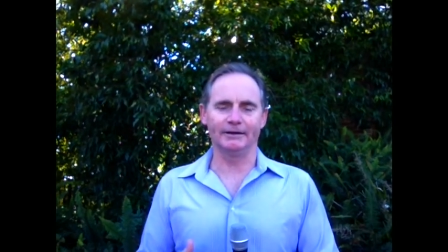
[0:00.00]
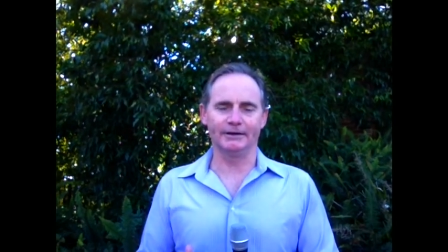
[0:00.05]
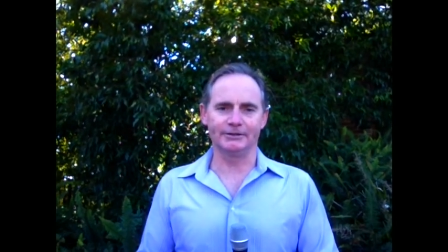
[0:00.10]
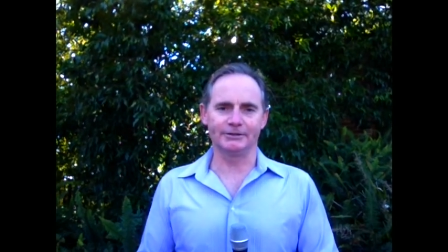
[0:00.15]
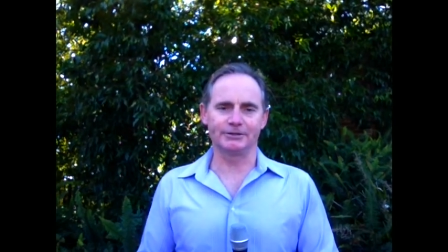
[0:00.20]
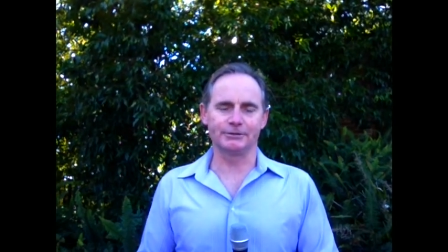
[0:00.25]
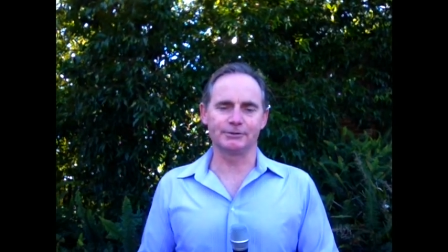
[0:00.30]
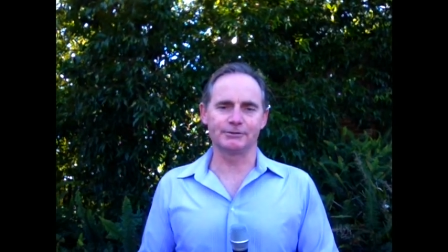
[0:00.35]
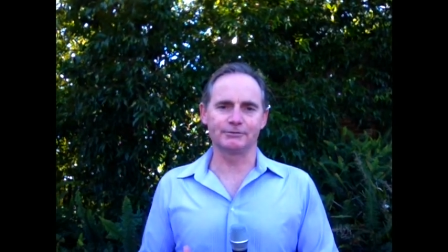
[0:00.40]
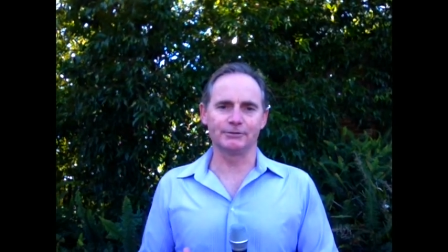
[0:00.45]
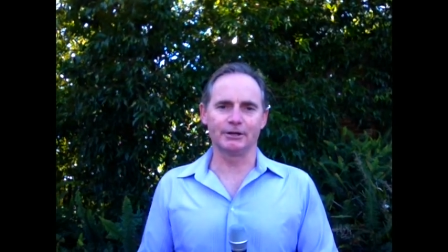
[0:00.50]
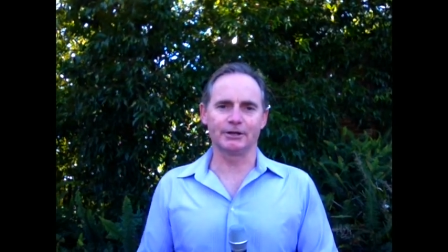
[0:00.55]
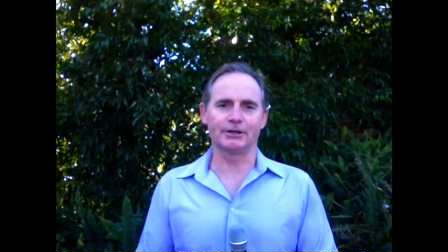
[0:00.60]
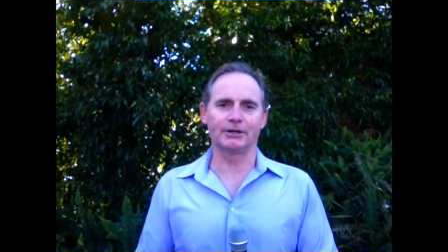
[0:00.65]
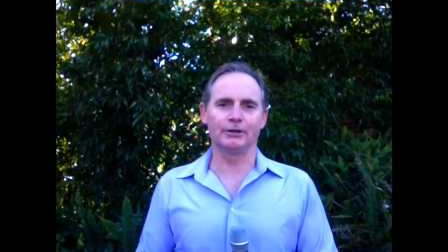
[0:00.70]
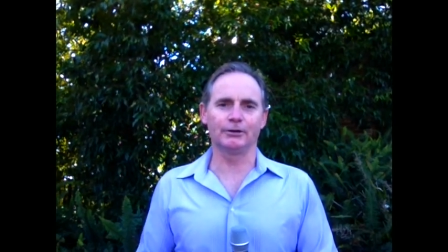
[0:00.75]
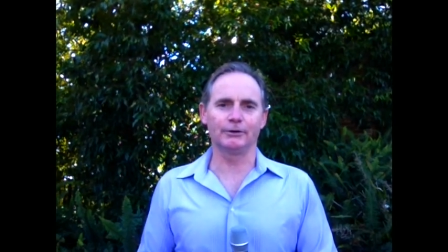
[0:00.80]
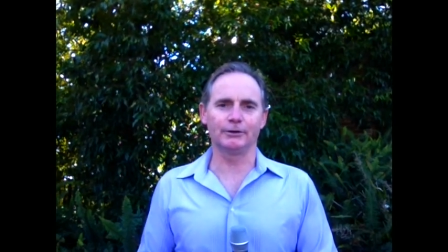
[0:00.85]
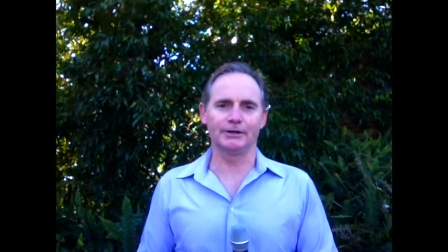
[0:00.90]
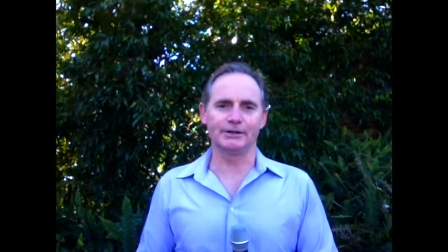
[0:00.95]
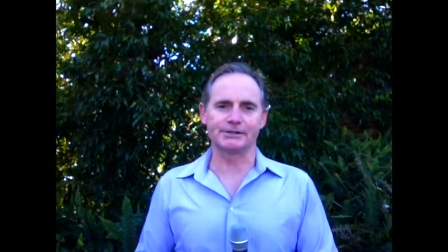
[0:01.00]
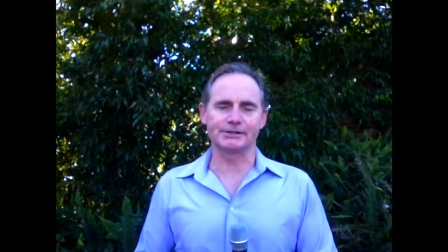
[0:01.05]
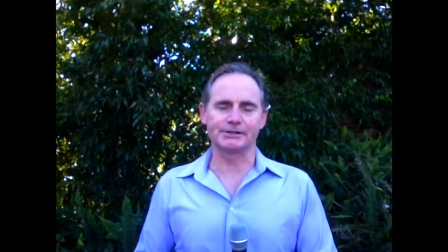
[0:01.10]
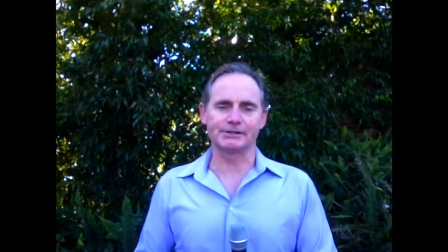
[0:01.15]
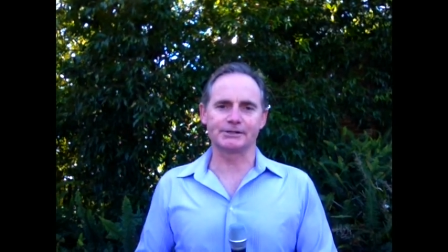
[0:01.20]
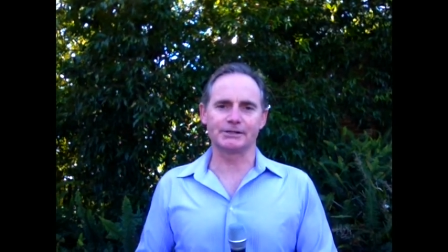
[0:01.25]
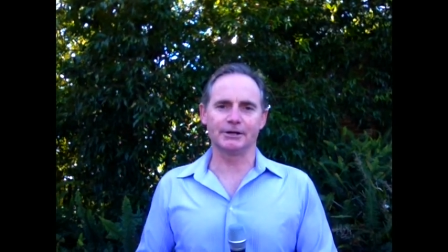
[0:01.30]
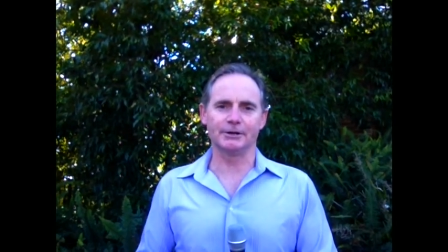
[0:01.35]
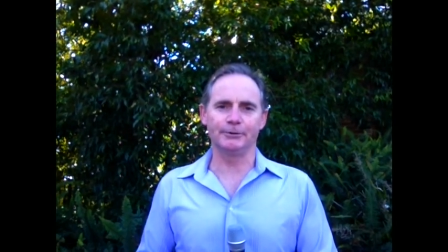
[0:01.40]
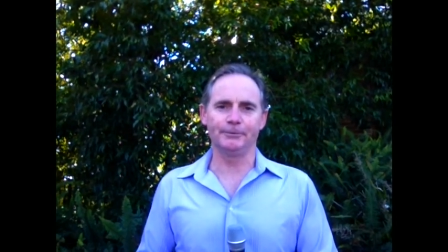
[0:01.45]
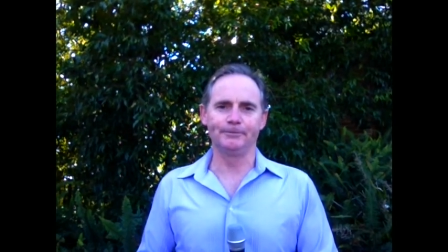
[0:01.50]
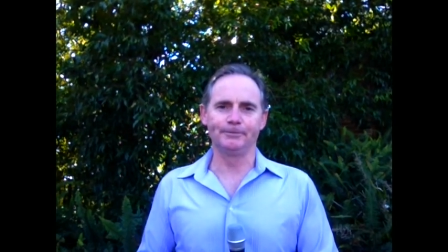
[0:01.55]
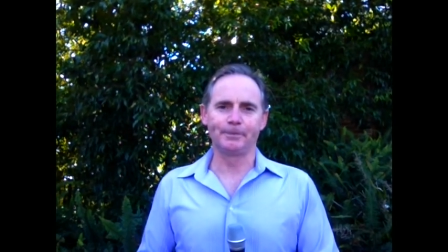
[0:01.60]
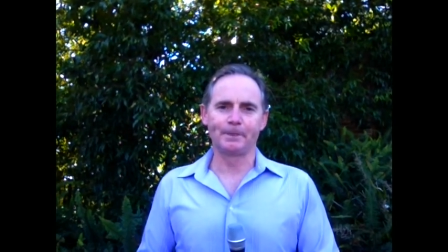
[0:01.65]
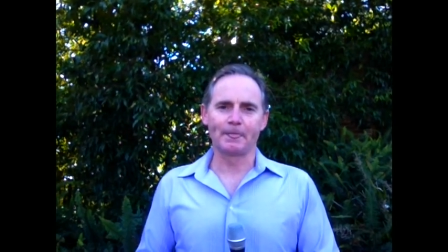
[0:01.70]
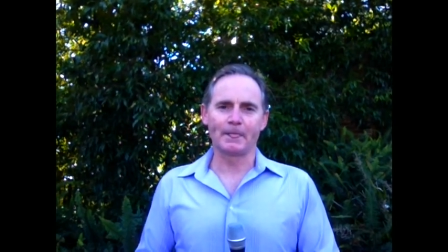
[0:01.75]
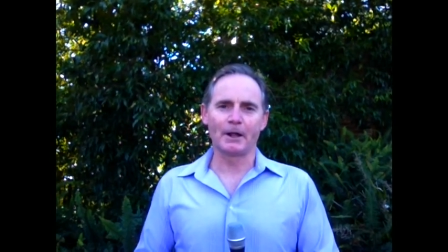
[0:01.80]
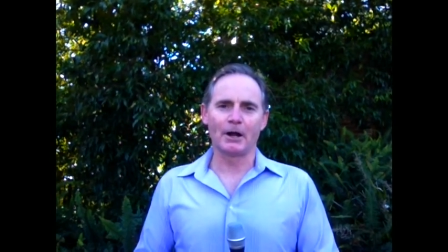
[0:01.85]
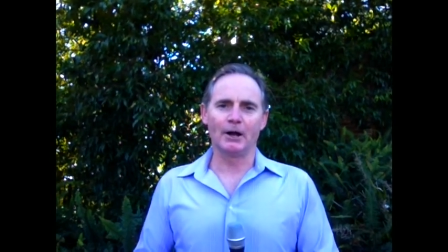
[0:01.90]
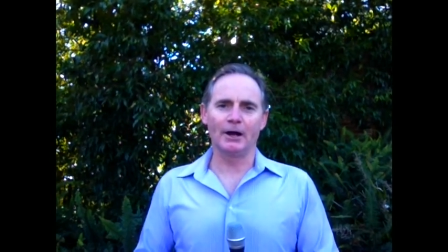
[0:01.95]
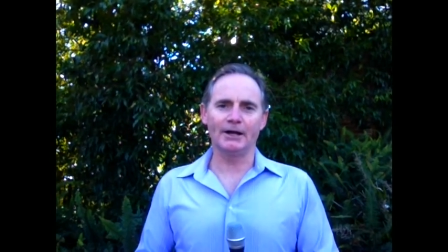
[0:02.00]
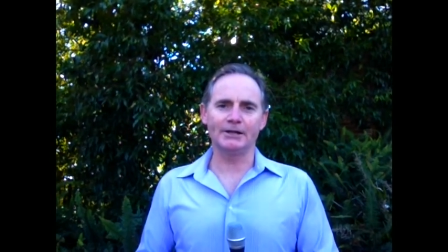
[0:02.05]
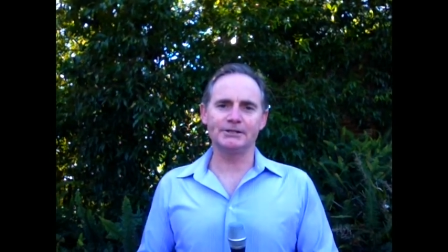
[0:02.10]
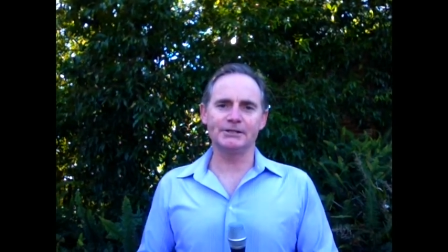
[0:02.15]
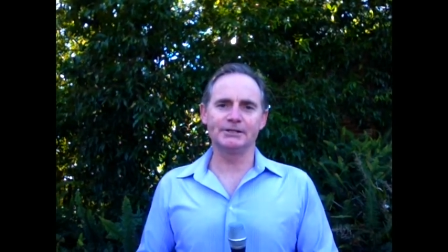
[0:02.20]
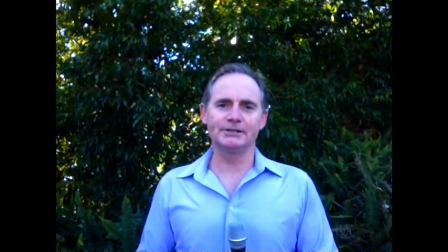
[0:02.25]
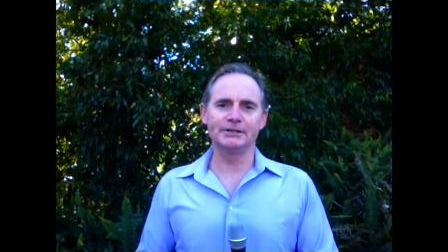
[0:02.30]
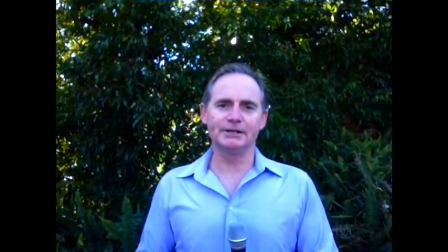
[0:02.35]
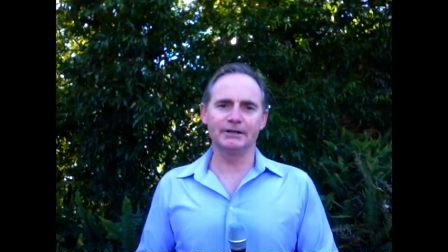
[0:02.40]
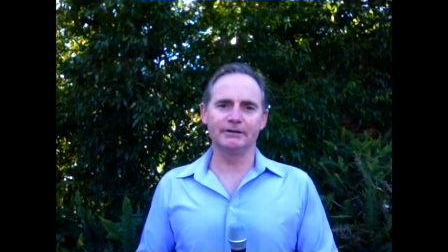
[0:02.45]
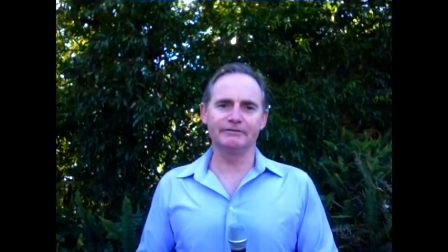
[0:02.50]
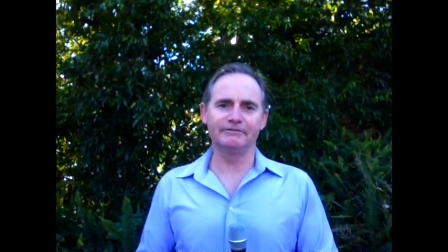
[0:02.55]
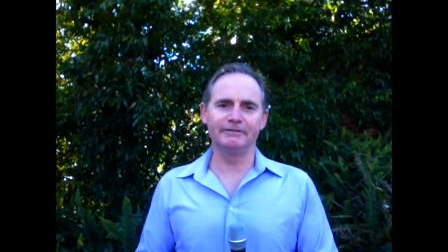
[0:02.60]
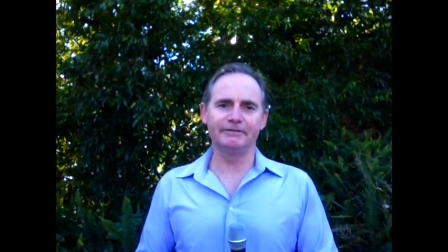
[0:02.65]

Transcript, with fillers: and she was really curious. So I actually did